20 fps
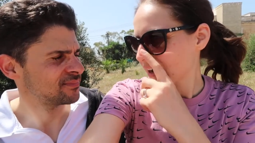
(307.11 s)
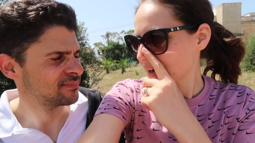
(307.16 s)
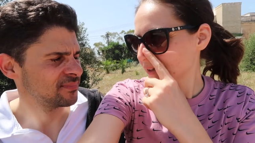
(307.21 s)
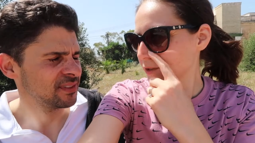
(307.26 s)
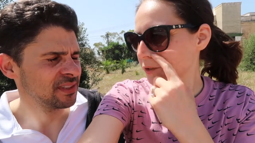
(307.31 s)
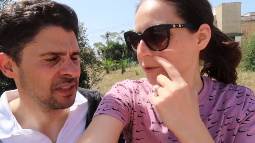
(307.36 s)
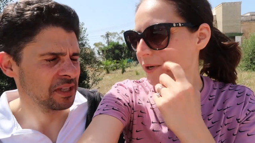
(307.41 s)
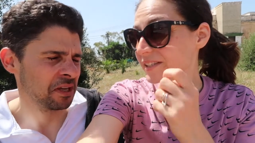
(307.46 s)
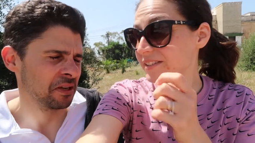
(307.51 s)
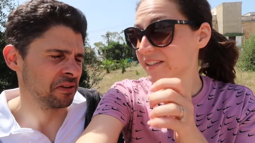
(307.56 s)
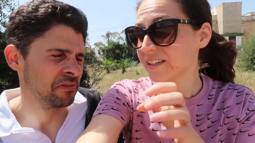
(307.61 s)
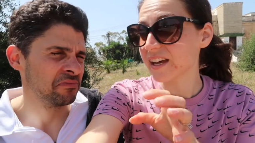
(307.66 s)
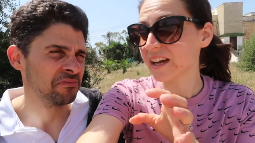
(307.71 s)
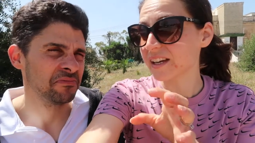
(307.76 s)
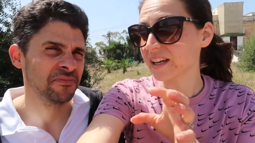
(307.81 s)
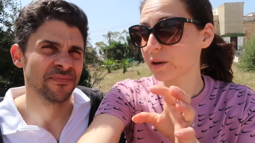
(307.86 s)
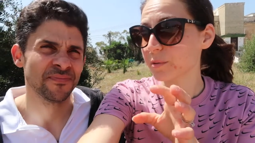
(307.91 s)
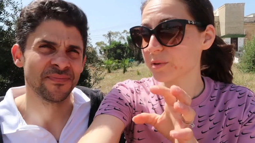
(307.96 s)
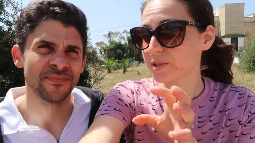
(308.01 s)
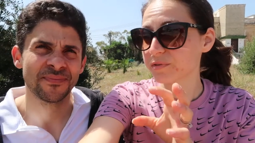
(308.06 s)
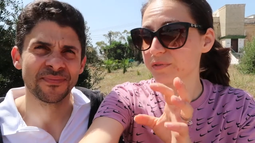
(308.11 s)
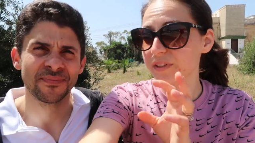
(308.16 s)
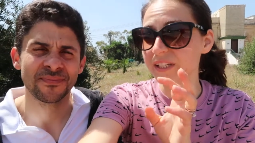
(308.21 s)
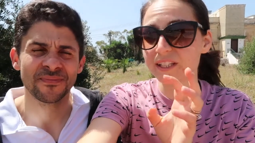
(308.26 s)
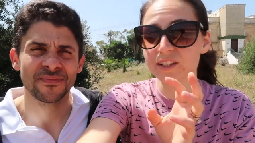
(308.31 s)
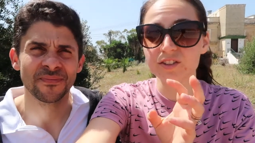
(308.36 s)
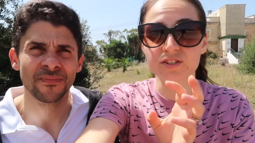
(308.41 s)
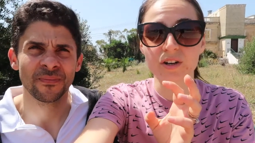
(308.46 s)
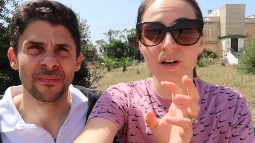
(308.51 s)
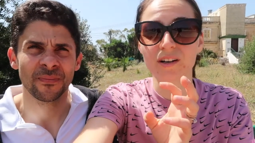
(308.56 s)
Speaker 1: And already like I was
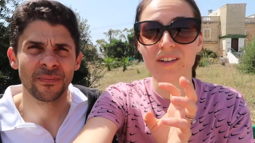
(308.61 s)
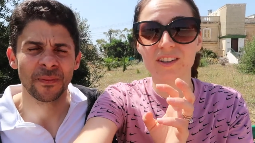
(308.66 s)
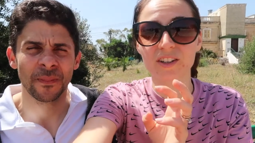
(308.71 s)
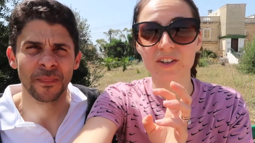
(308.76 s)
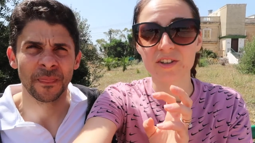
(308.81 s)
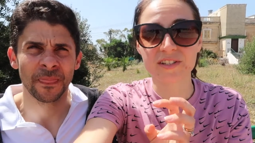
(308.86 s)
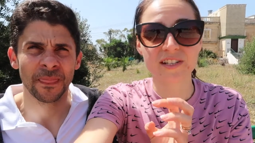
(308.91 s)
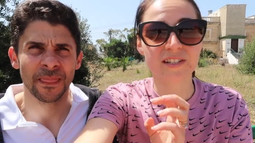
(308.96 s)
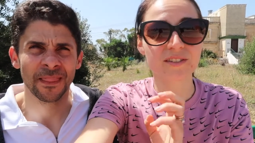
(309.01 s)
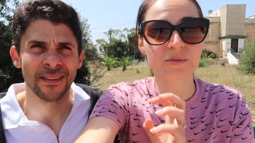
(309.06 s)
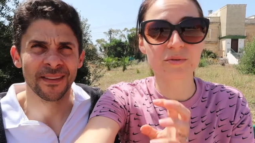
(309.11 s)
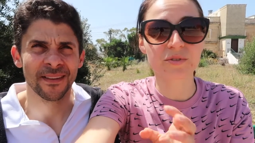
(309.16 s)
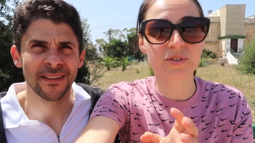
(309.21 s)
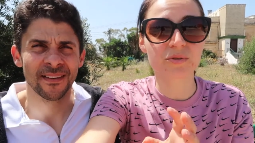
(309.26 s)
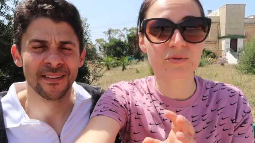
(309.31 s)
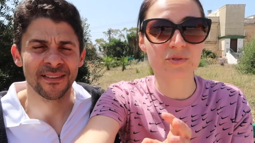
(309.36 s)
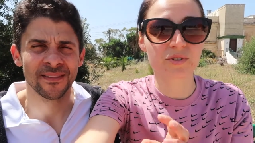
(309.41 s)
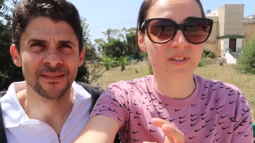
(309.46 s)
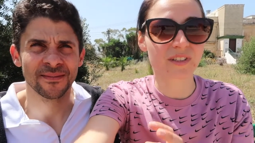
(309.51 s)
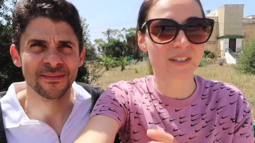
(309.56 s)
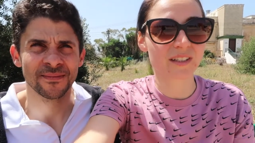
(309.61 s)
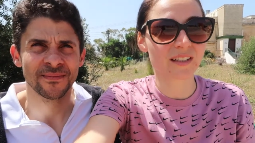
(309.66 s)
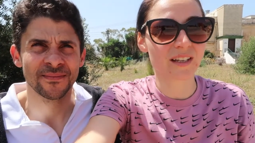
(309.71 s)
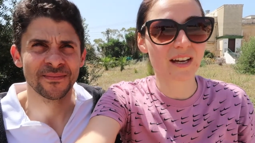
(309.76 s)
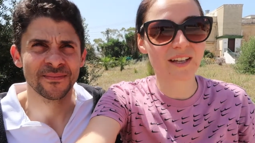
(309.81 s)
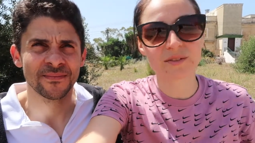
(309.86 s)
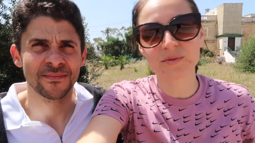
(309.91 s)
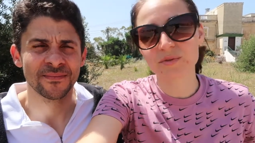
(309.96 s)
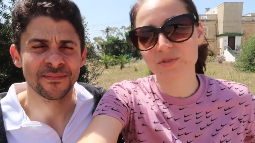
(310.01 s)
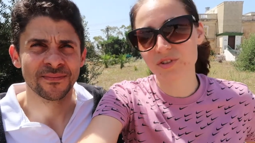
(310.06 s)
feeling drunk, because I don't usually,
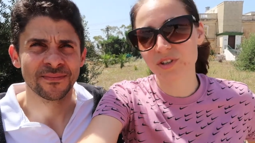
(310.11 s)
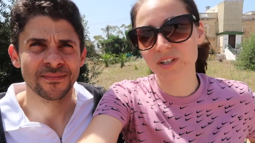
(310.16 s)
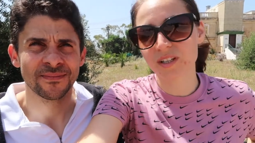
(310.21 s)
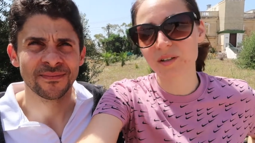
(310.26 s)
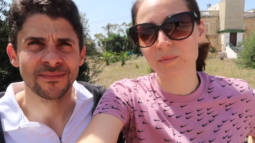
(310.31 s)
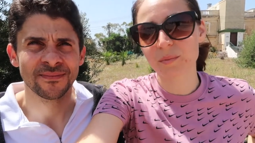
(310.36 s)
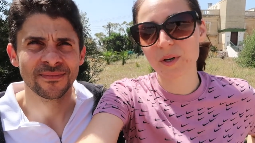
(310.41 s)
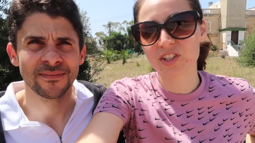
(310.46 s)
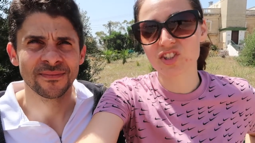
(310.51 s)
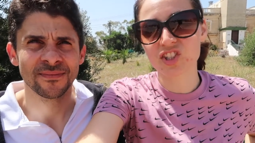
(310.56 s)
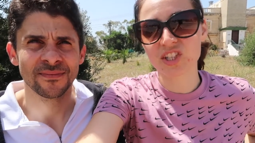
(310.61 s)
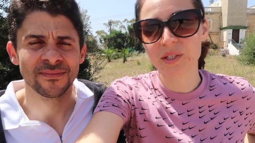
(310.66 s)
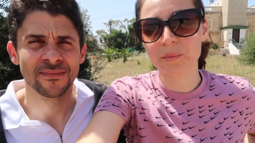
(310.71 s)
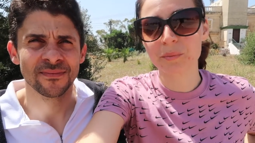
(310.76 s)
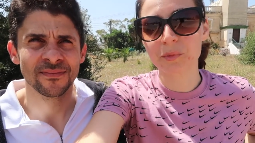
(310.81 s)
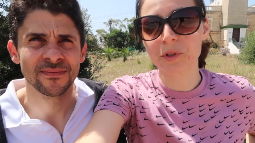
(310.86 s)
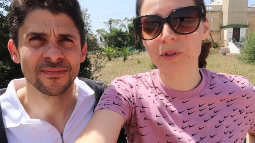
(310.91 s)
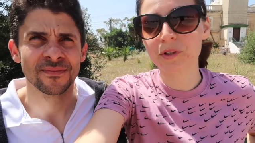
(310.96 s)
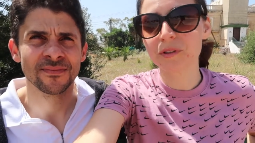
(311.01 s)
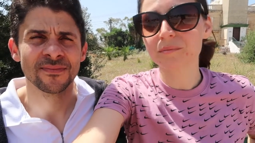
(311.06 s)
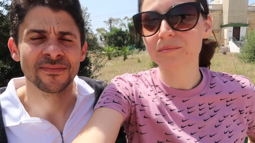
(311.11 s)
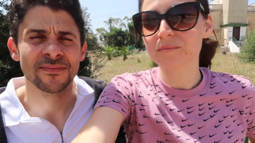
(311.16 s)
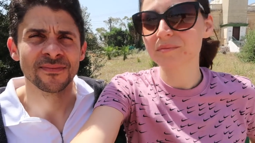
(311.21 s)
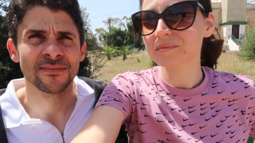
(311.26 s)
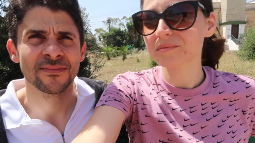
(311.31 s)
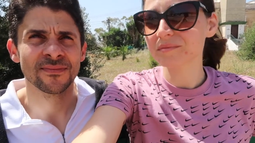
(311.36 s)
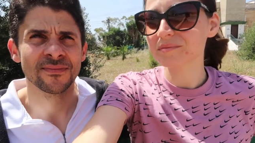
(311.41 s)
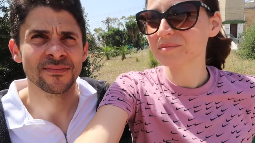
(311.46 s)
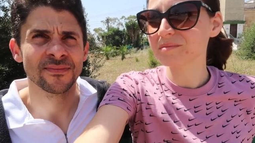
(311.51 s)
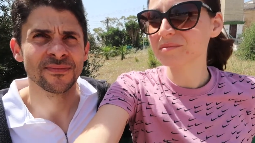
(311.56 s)
I don't drink much anymore.
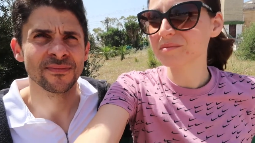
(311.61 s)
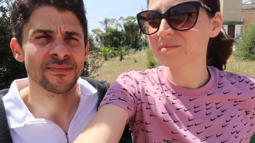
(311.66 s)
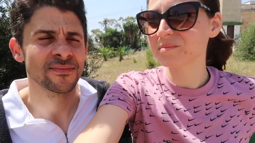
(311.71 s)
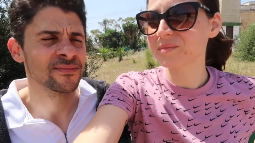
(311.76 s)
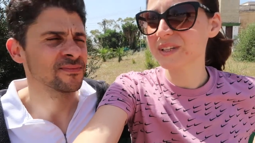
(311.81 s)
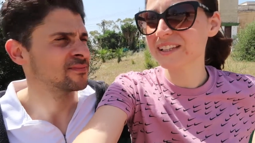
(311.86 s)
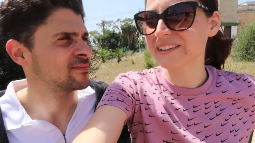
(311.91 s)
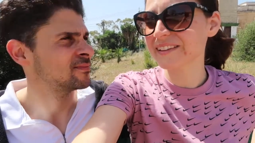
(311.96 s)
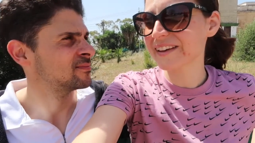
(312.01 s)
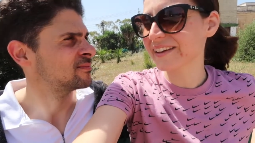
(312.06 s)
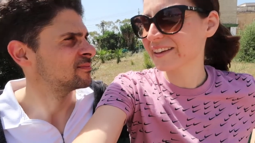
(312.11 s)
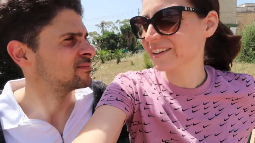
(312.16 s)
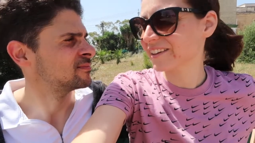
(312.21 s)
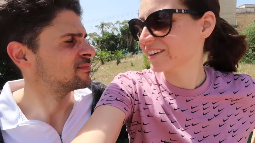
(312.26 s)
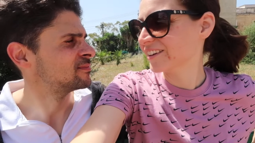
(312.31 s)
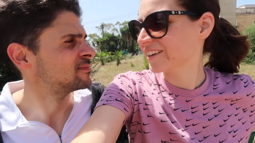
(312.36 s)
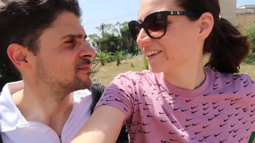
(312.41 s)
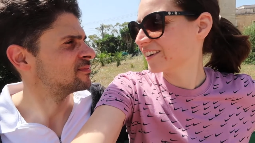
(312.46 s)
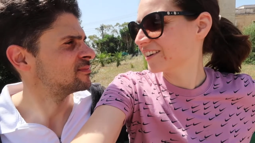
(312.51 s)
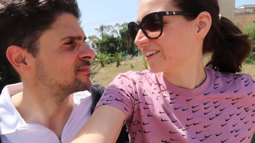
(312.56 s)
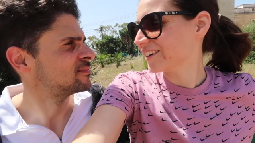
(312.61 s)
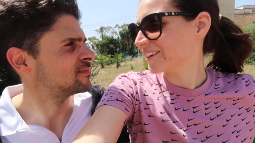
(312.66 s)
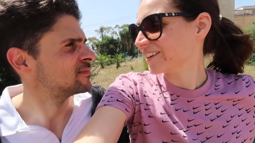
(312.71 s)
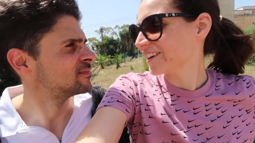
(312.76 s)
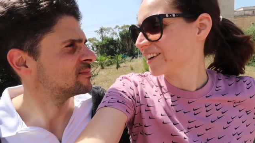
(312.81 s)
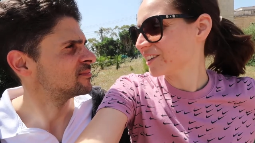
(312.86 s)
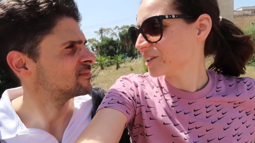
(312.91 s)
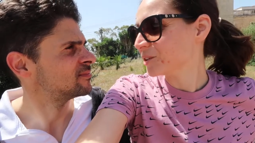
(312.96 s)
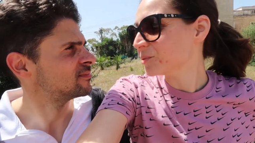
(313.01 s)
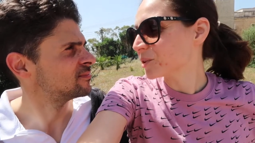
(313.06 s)
But like,
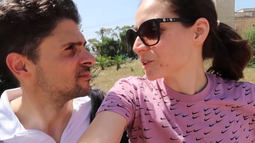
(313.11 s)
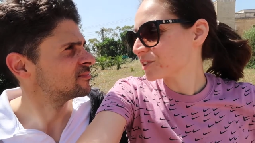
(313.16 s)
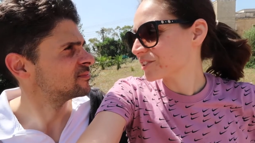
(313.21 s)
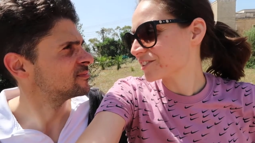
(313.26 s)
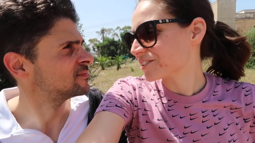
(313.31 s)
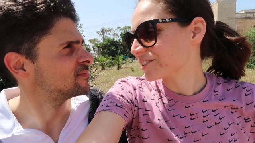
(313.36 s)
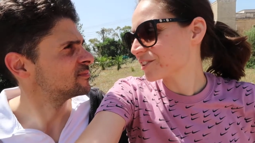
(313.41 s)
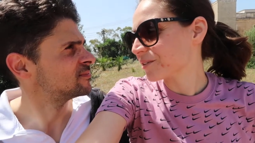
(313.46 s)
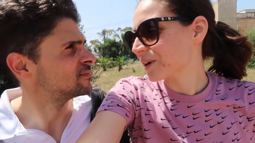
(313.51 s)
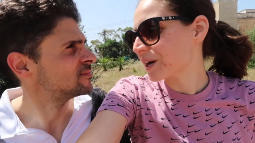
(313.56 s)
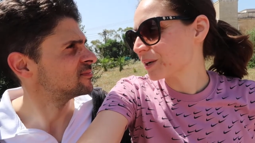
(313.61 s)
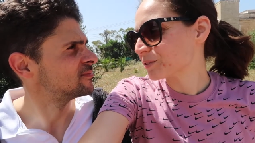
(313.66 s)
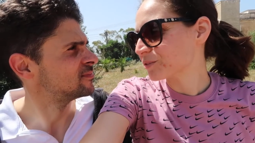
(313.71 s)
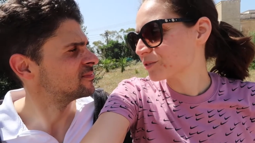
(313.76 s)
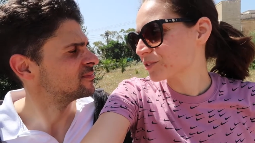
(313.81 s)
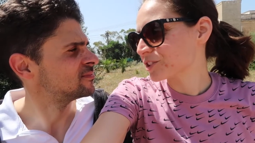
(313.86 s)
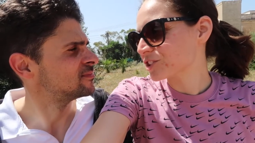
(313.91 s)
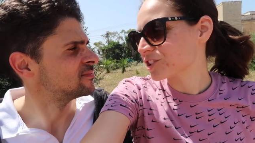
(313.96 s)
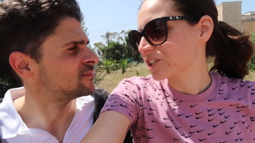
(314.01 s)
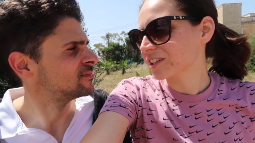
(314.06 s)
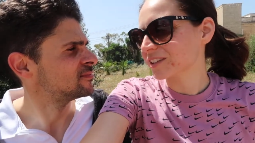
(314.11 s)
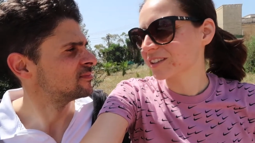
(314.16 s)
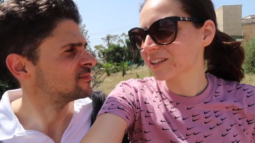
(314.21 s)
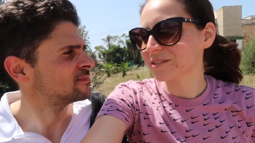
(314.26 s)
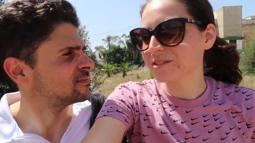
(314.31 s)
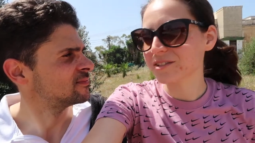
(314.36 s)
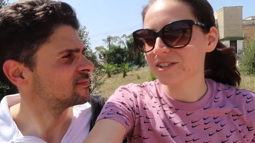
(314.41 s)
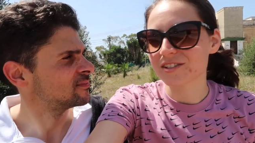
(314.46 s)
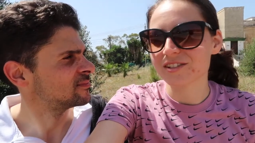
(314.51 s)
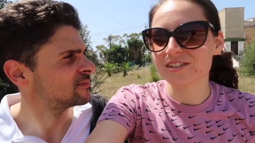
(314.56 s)
and you wanted to go out for gin,
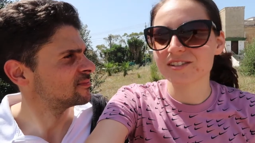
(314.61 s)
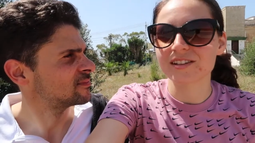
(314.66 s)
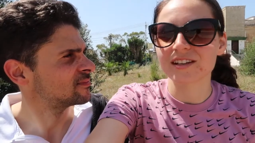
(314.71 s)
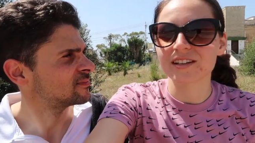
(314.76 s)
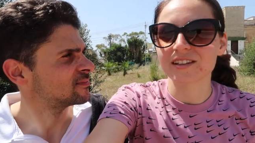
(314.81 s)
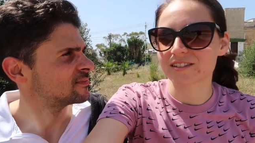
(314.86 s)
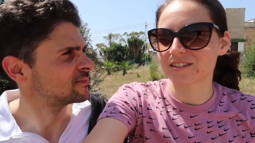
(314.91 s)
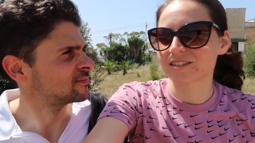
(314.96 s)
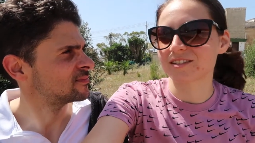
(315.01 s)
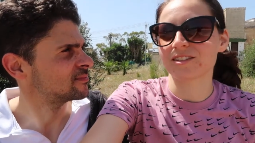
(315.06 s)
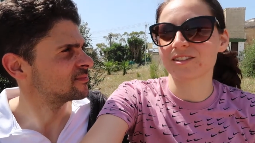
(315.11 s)
I was just like,